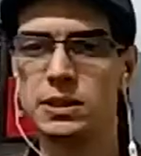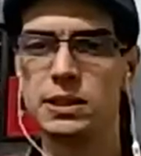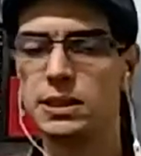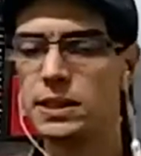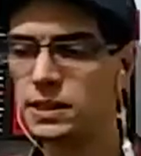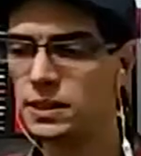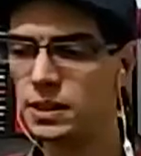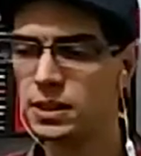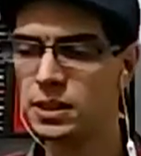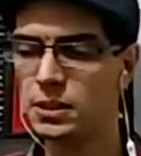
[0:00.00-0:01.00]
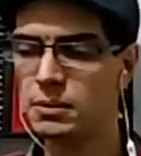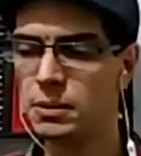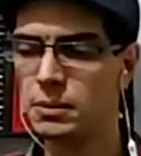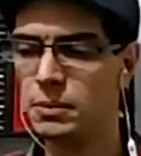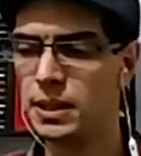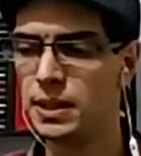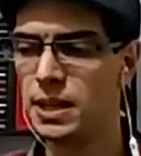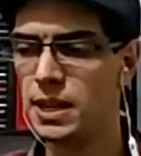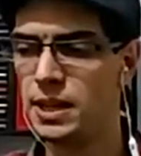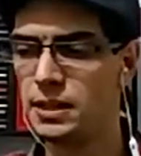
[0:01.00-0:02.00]
and
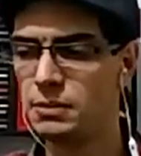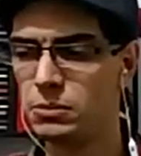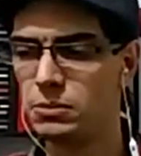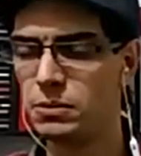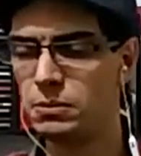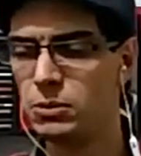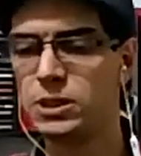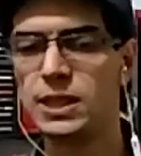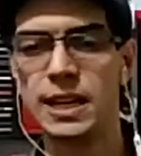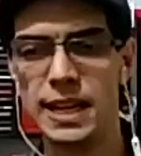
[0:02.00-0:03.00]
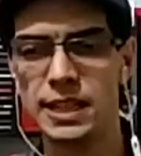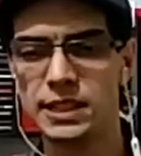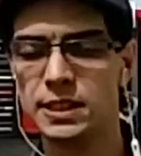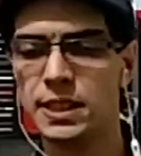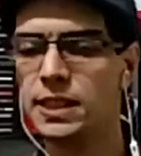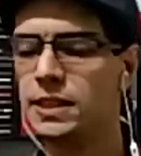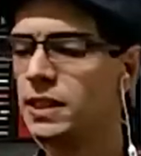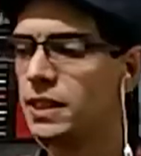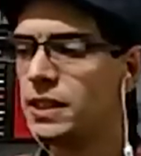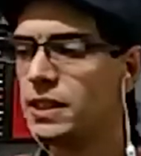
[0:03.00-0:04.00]
I musicalize them,
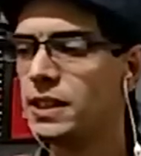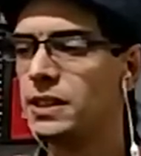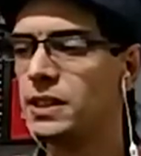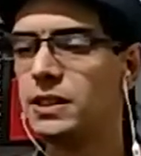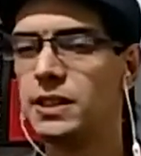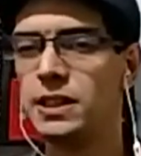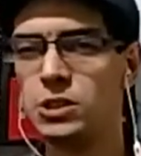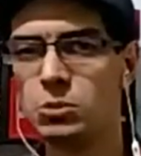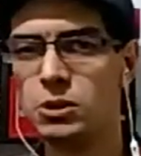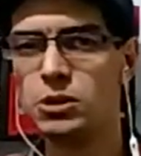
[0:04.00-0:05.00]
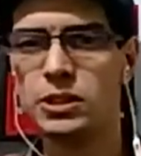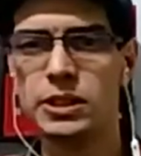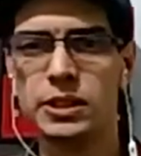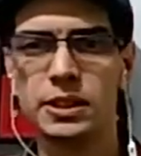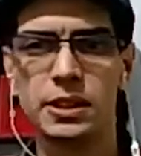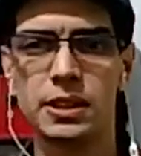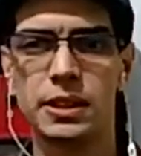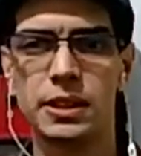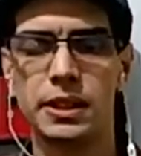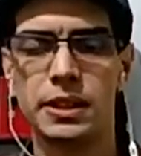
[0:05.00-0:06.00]
turn them into music.
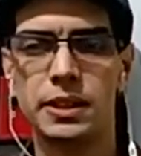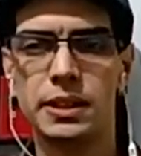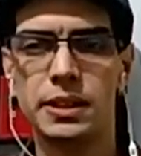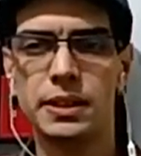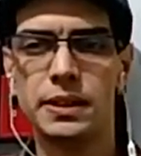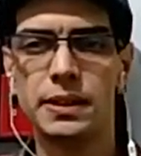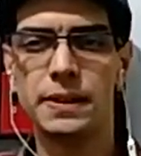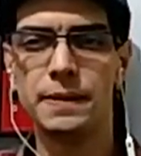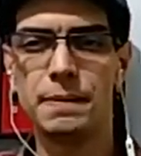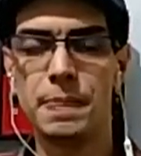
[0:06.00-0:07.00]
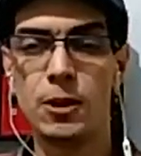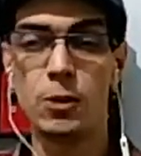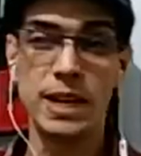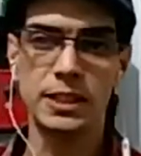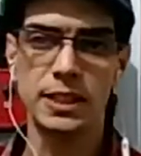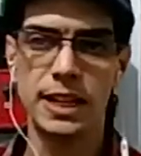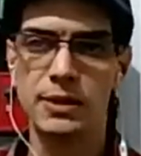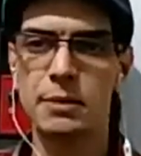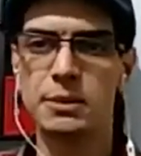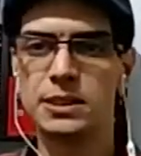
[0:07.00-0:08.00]
And right now
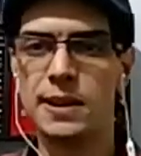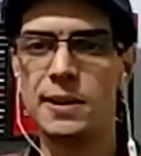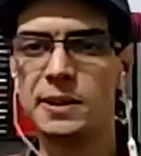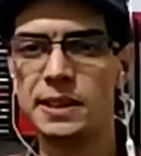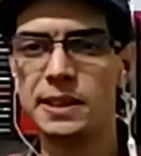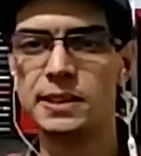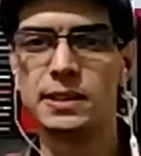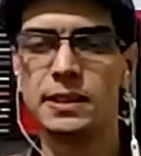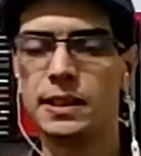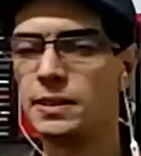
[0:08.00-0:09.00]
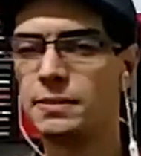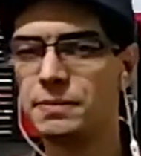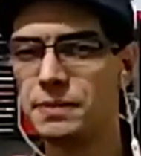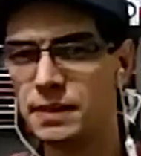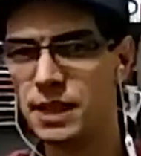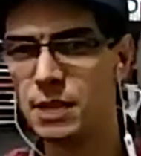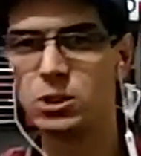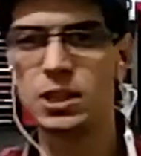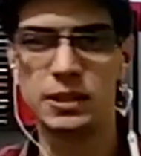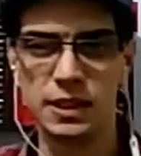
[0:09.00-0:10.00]
I'm selling them
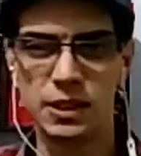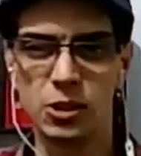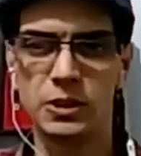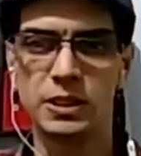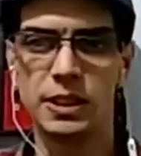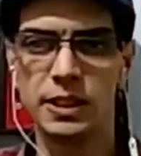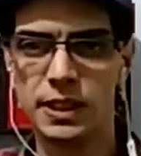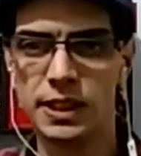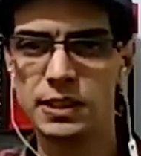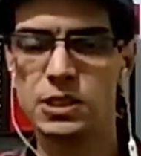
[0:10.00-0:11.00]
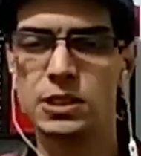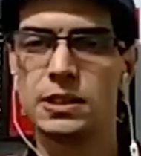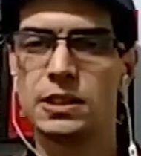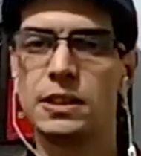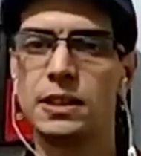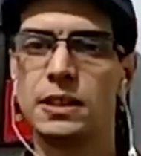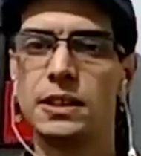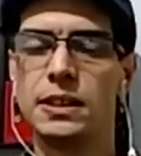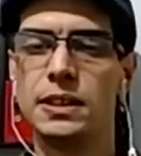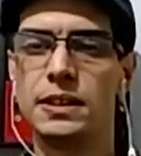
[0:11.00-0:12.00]
on internet
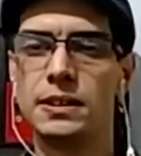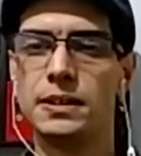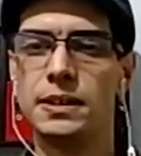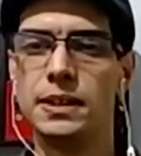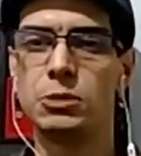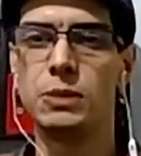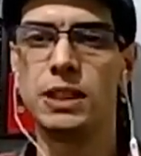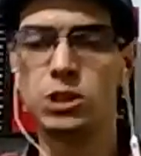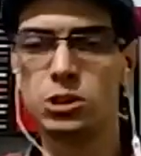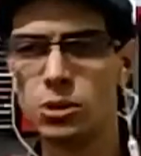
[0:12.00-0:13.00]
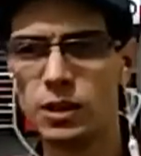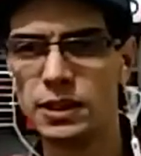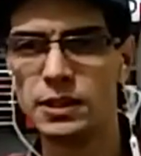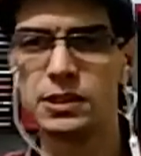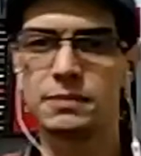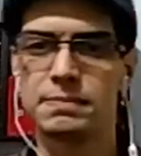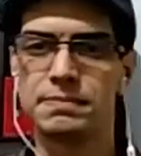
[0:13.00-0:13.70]
and as my stores.